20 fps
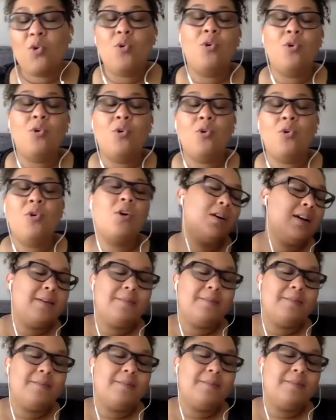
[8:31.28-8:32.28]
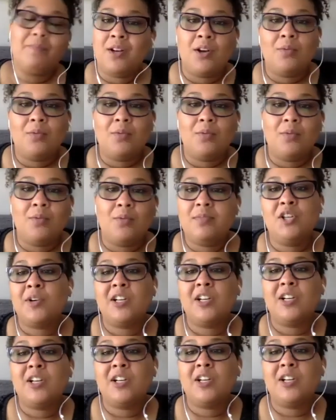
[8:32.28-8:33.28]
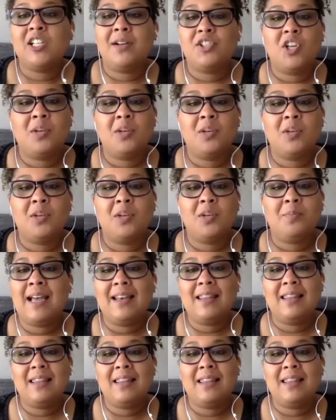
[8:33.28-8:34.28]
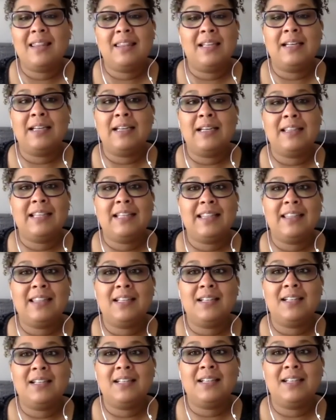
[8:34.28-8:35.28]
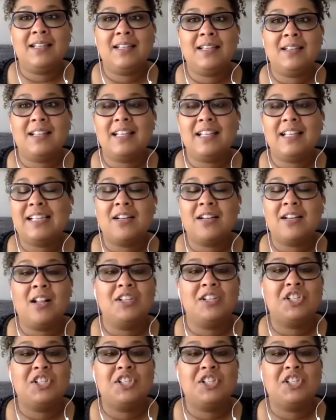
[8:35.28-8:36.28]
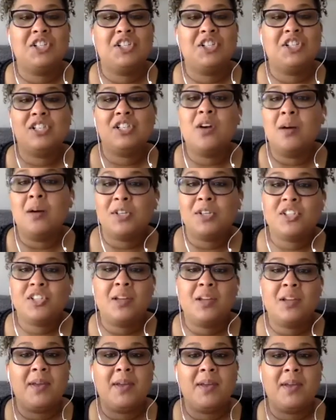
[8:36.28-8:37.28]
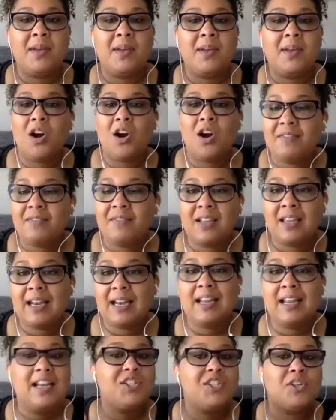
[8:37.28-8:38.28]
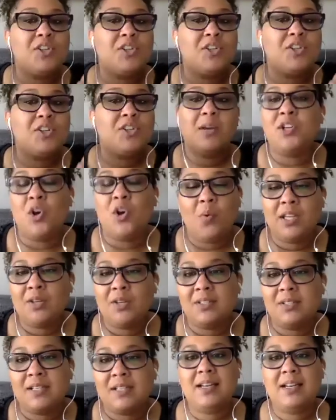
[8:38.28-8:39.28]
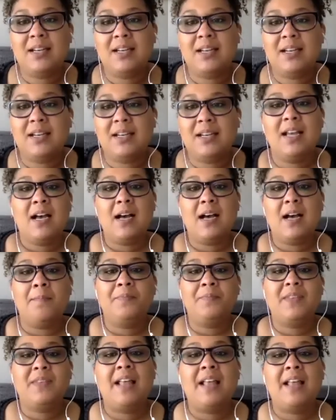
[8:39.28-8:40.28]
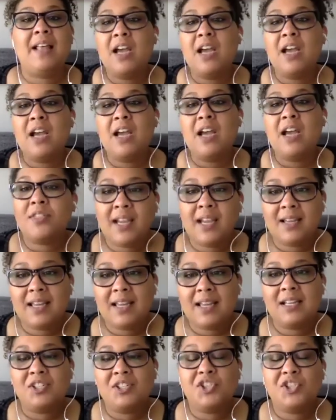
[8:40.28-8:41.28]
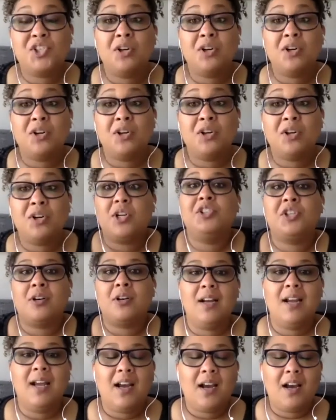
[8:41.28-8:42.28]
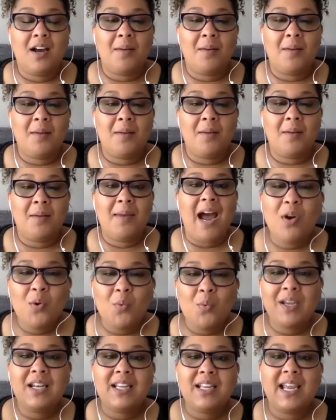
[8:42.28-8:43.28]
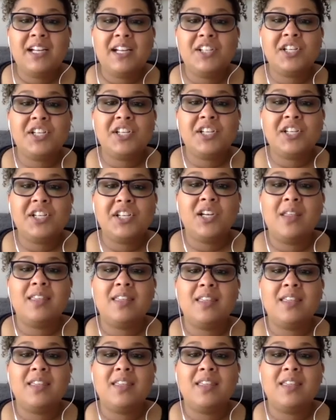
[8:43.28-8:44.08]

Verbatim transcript: or you know the user experience could be that the that the that the technology is too cumbersome and hard to navigate so that we don't want to use it um, and the other thing is church culture um, how are we engaging with